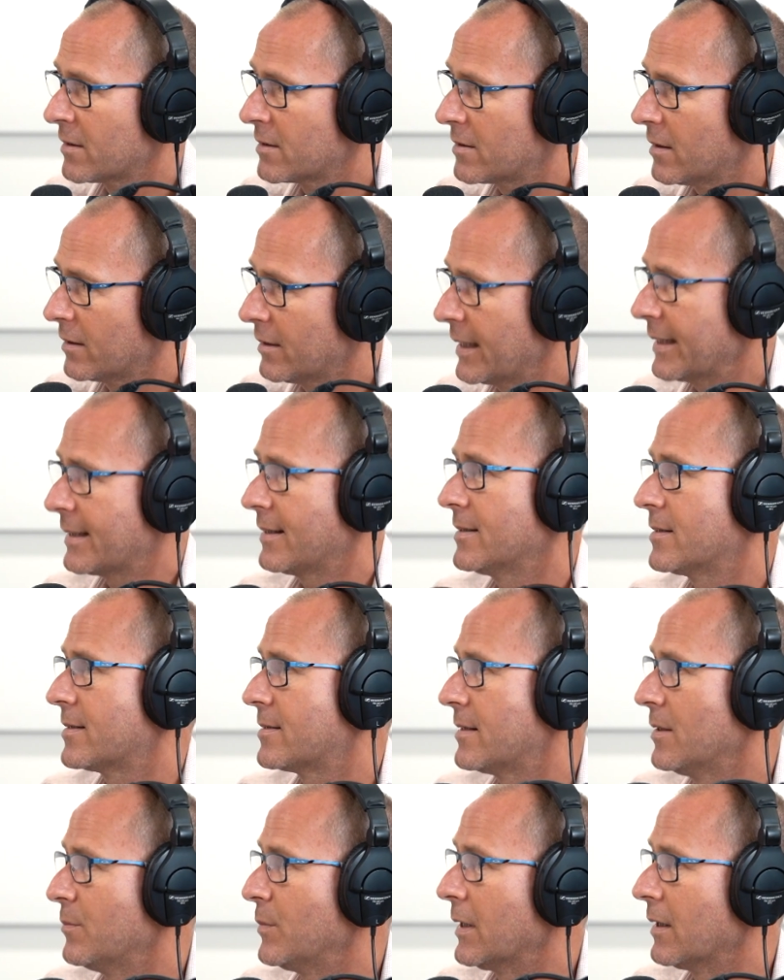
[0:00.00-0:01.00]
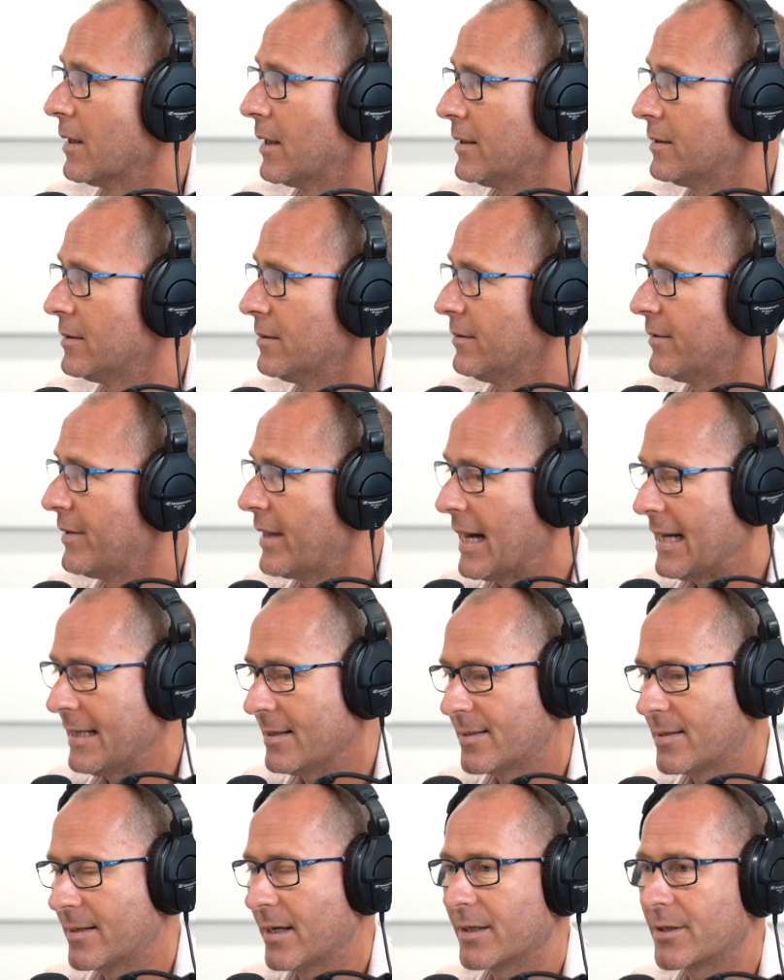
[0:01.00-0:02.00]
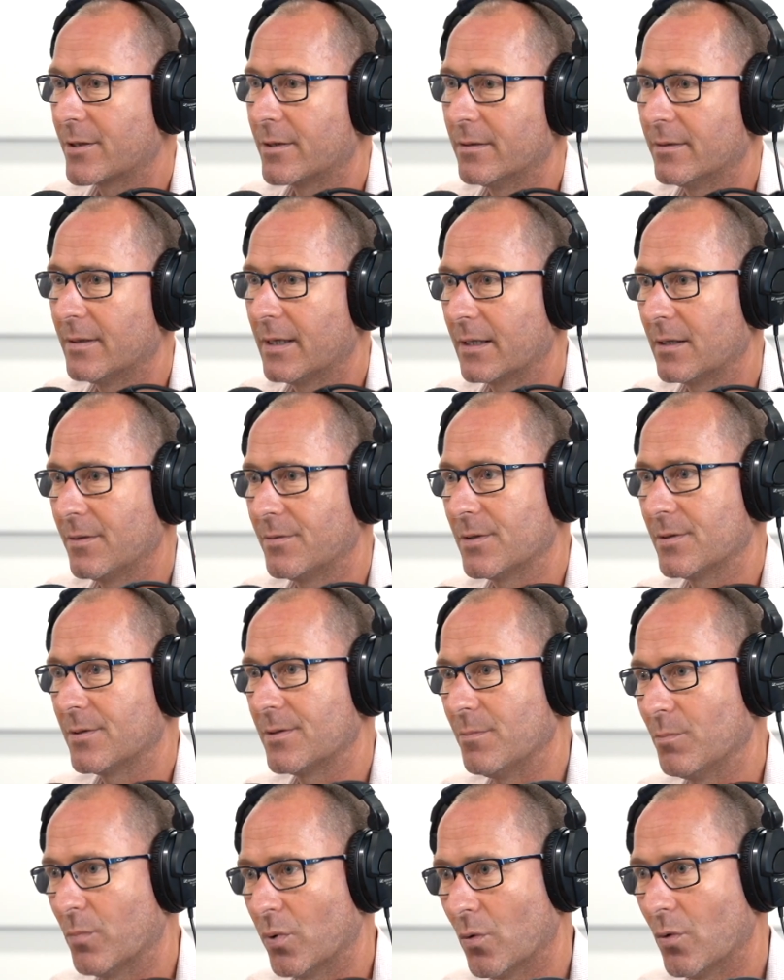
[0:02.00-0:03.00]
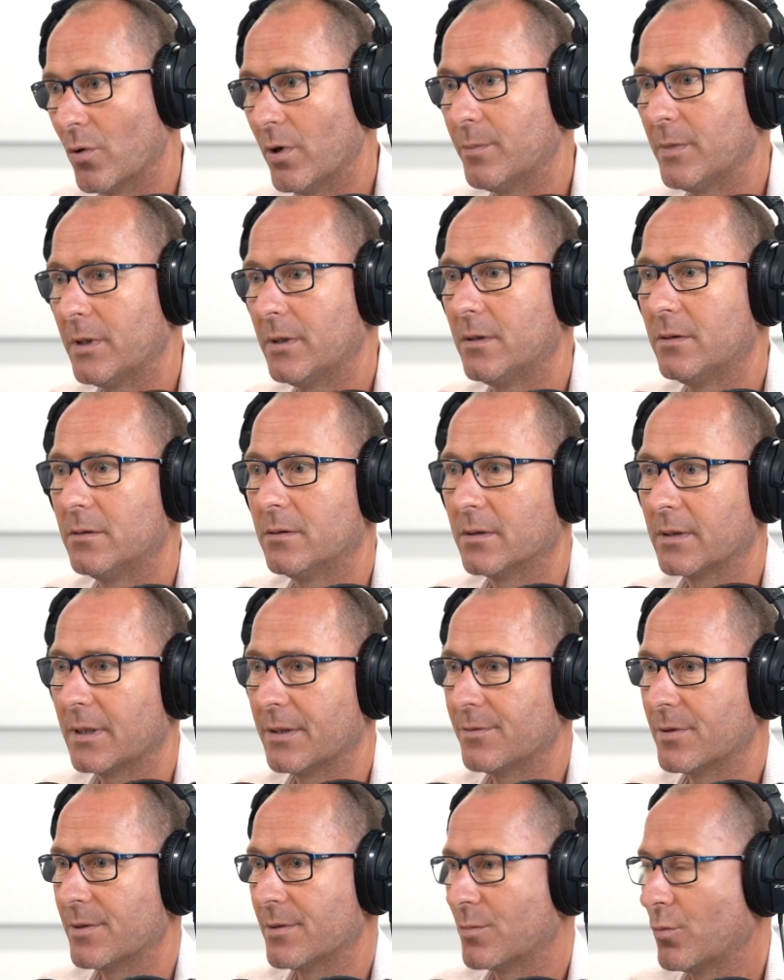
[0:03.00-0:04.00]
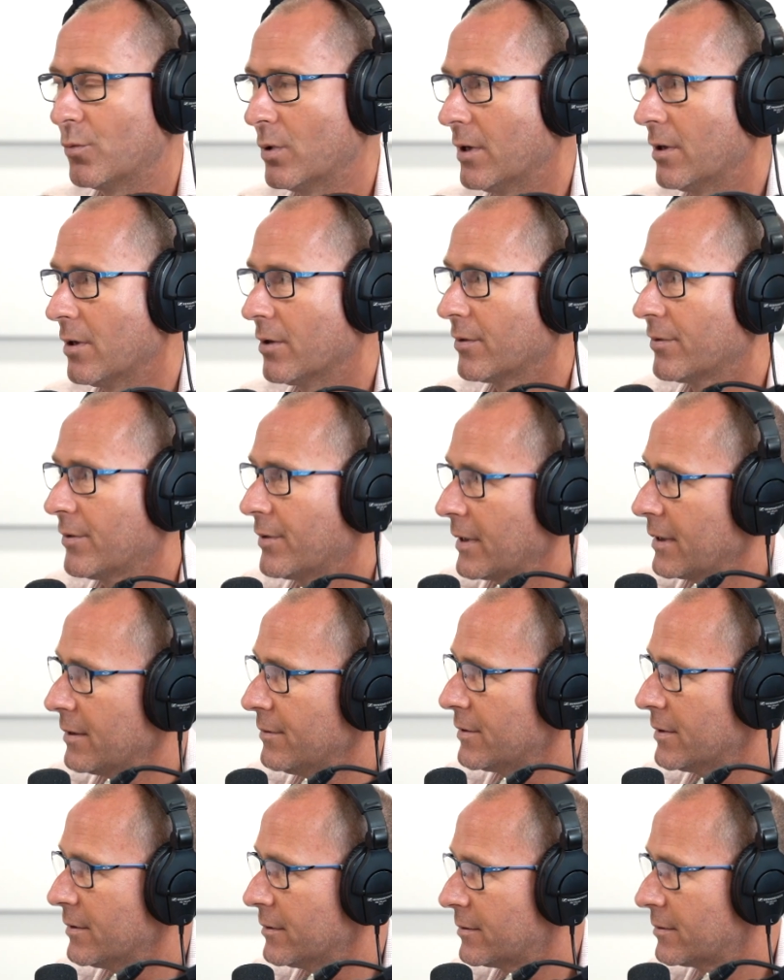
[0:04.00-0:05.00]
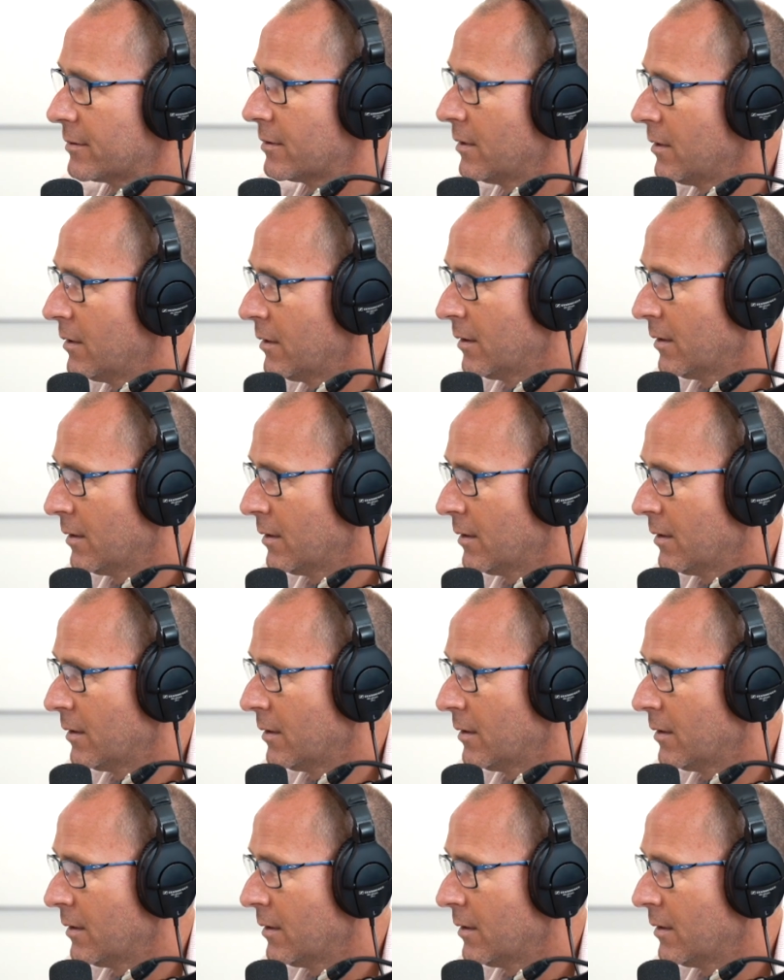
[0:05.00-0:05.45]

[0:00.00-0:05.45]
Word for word: So that gets stimulated, that section, and that gives us employment, it gives us wealth, it gives us